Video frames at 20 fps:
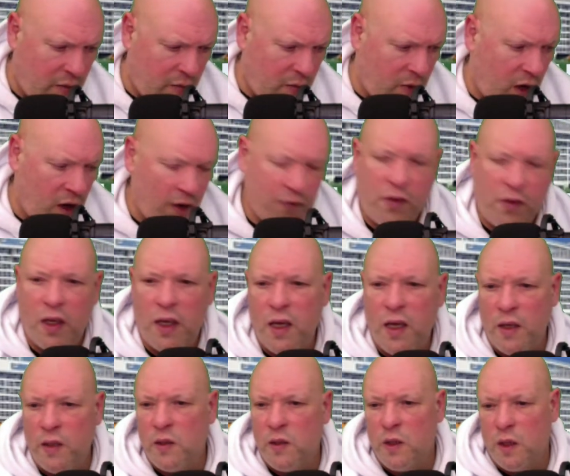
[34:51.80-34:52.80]
after
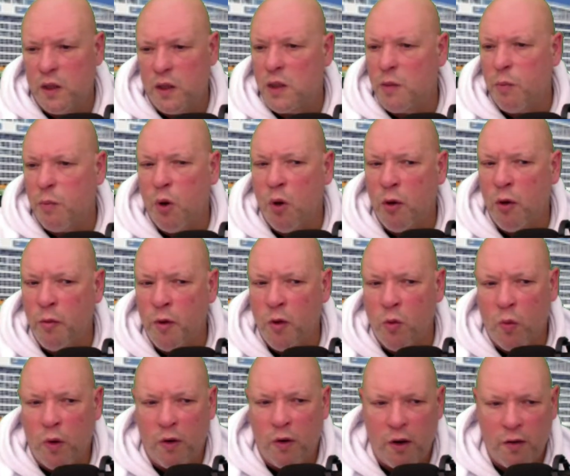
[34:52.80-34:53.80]
his deployment
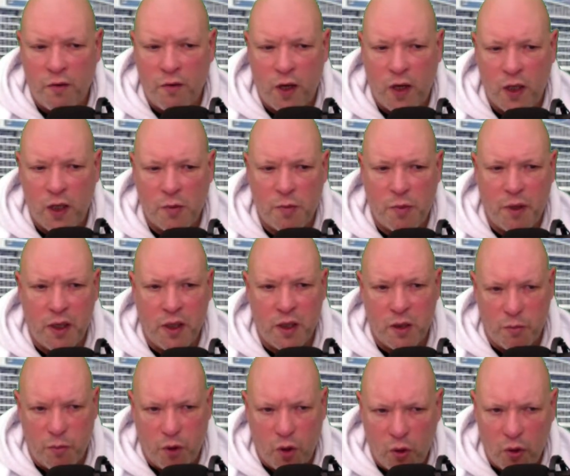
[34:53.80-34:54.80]
wherever he's being
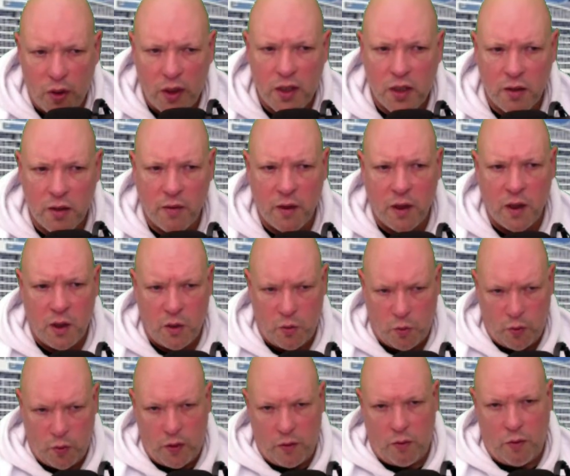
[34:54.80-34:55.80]
deployed,
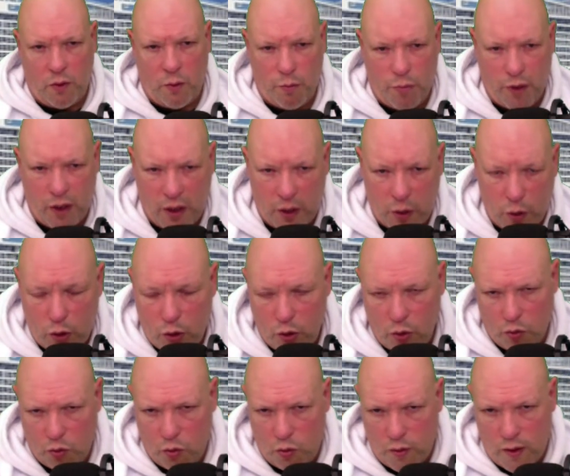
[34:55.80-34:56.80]
whether it be
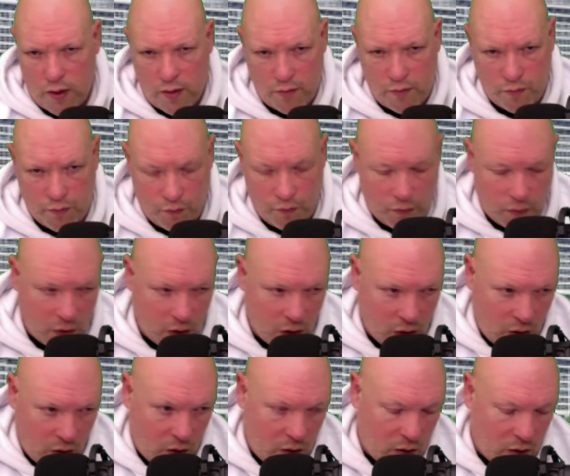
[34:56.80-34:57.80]
to
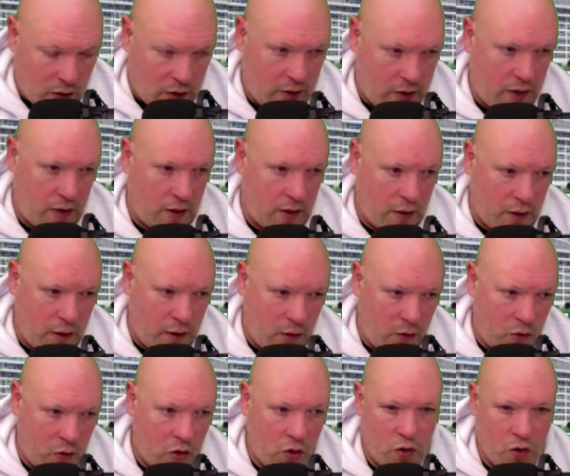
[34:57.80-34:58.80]
I don't know,
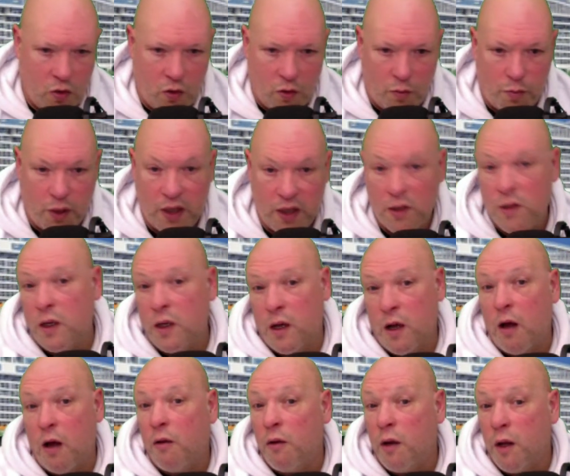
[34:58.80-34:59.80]
to
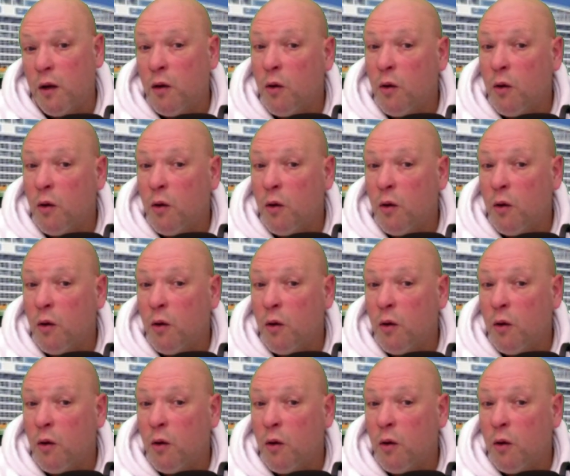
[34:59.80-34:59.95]
Pensacola,